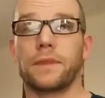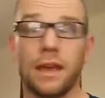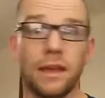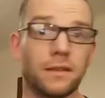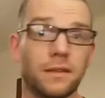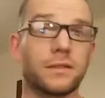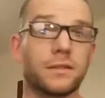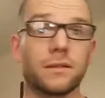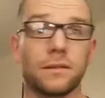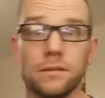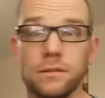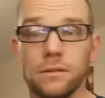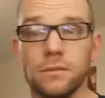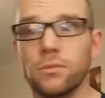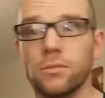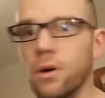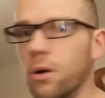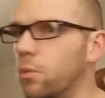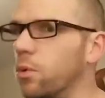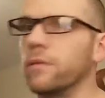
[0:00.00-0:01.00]
kids.
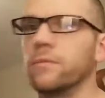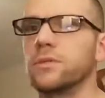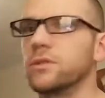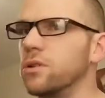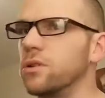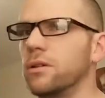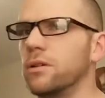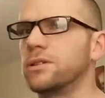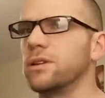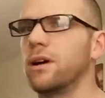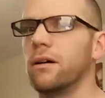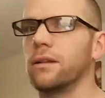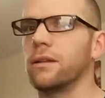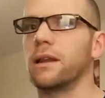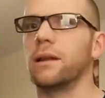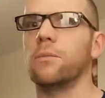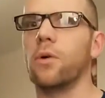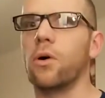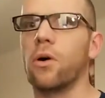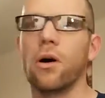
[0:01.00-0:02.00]
Well, one of them's not a child
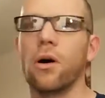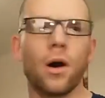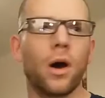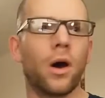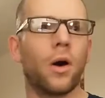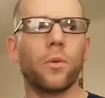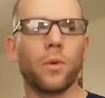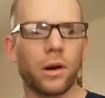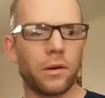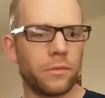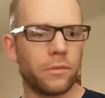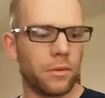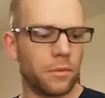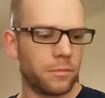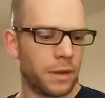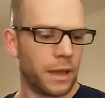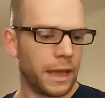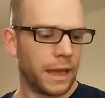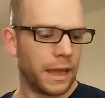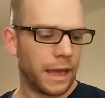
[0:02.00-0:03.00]
anymore. One of
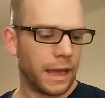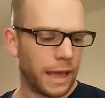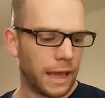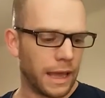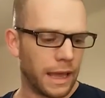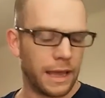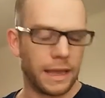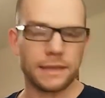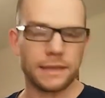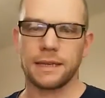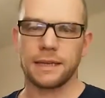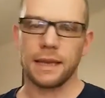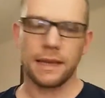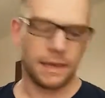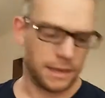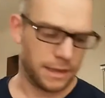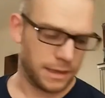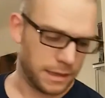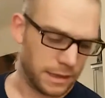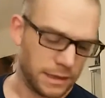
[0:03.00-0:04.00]
them is
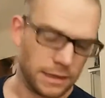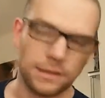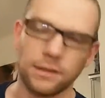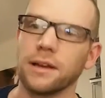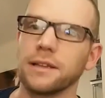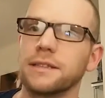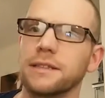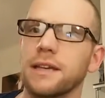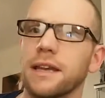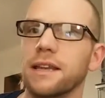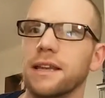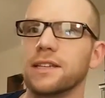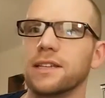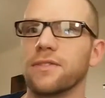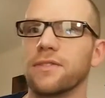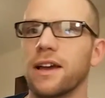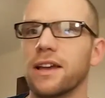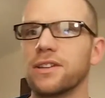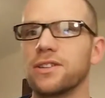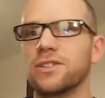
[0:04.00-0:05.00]
19
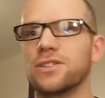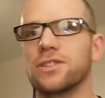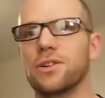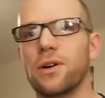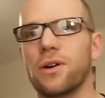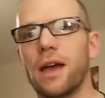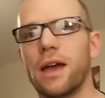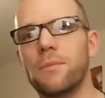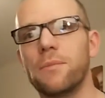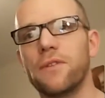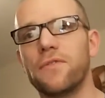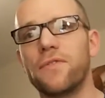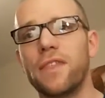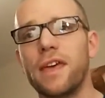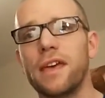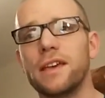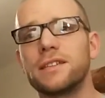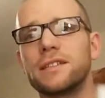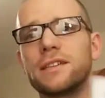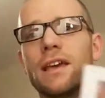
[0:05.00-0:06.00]
years of age, and she'll hate me for
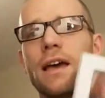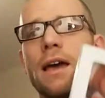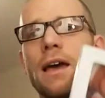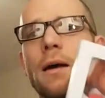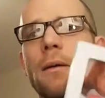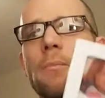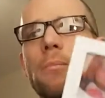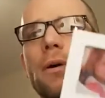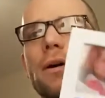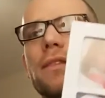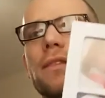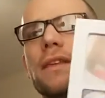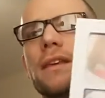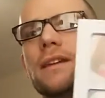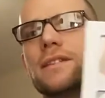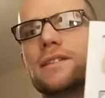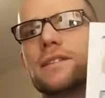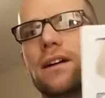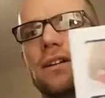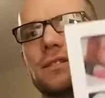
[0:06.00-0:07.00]
this, but
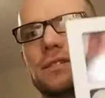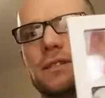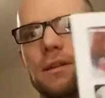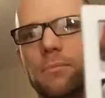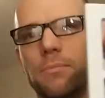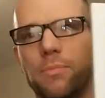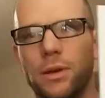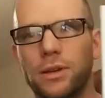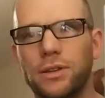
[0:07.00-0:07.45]
these are some